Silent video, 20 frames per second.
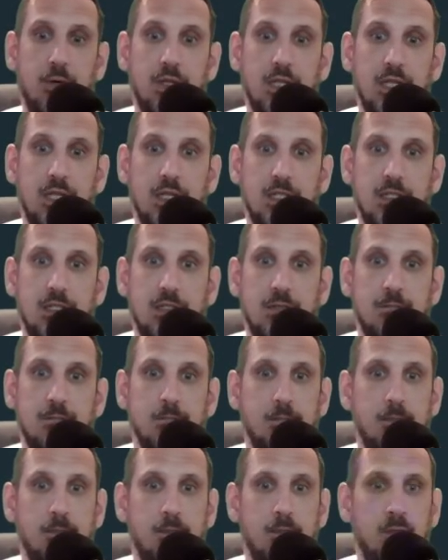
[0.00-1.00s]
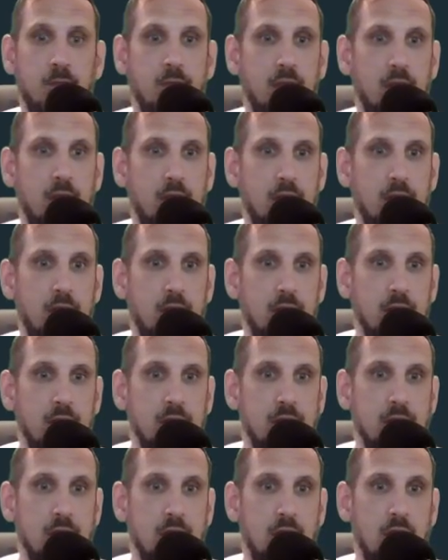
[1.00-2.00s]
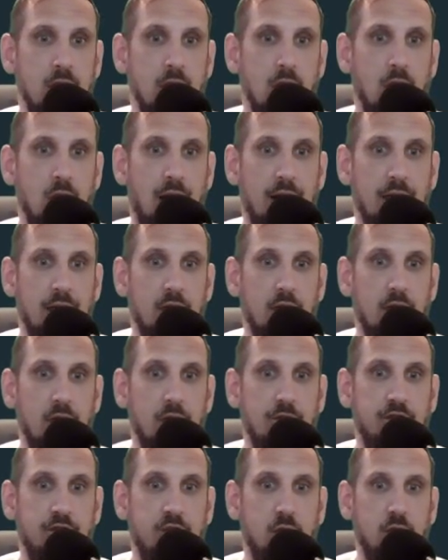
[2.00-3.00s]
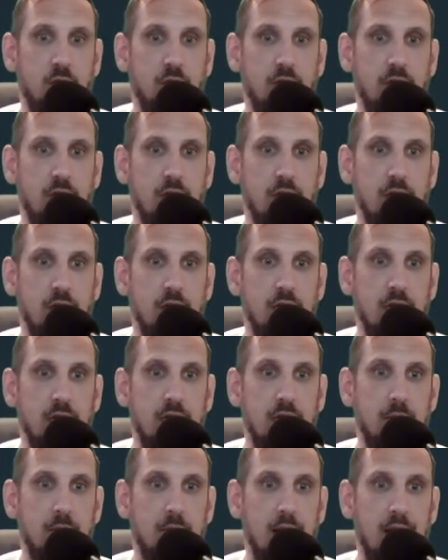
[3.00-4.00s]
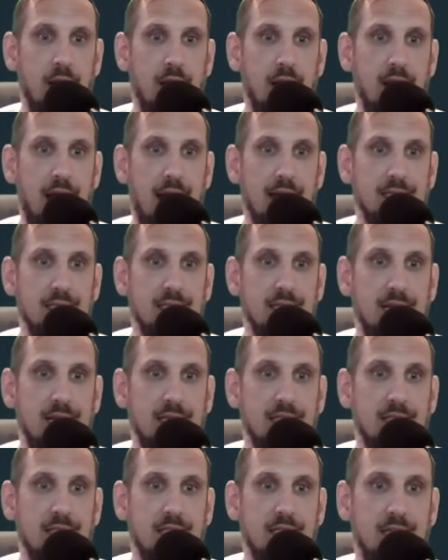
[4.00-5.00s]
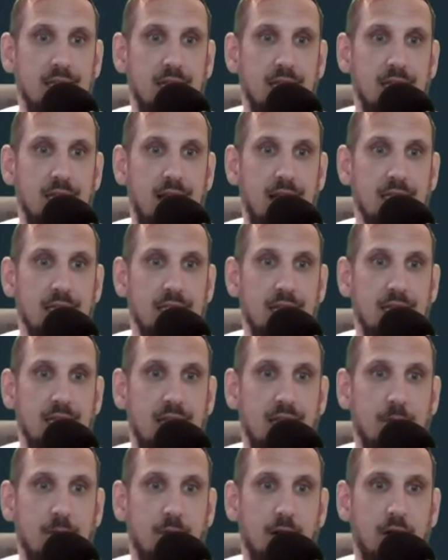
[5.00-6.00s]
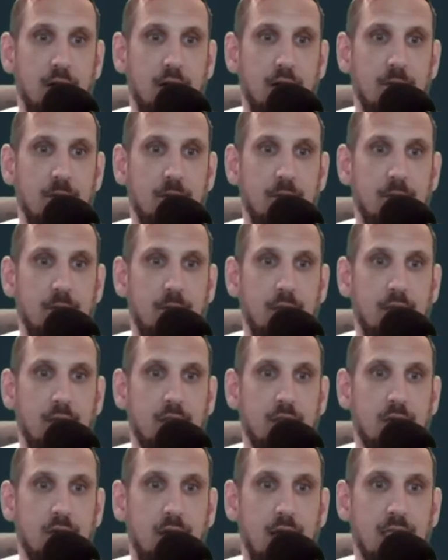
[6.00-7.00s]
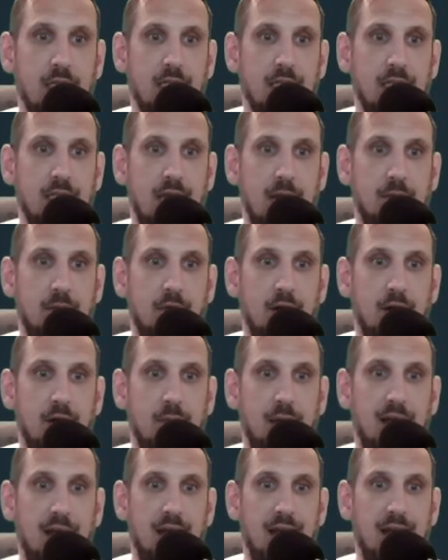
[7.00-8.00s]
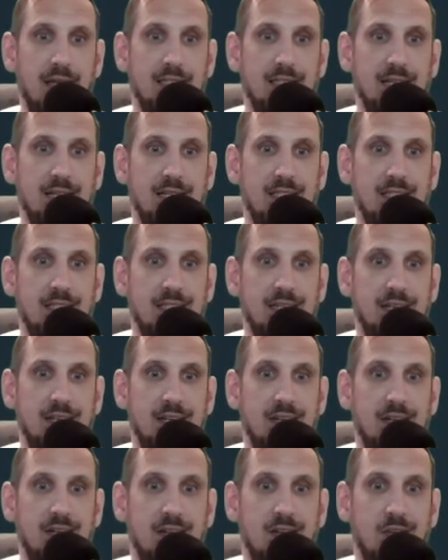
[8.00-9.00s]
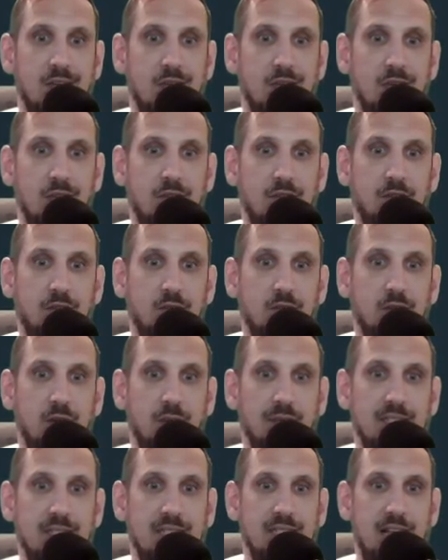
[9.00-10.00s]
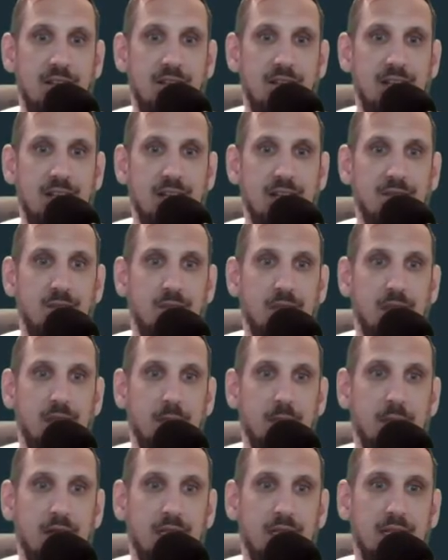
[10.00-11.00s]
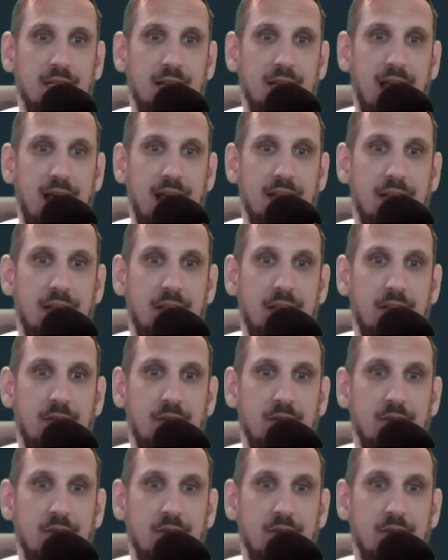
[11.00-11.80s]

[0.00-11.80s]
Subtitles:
this. So I go to the folder in my assets and asset library. So asset library, my assets. Go to the folder I want to save it in. I'm going to click Add New.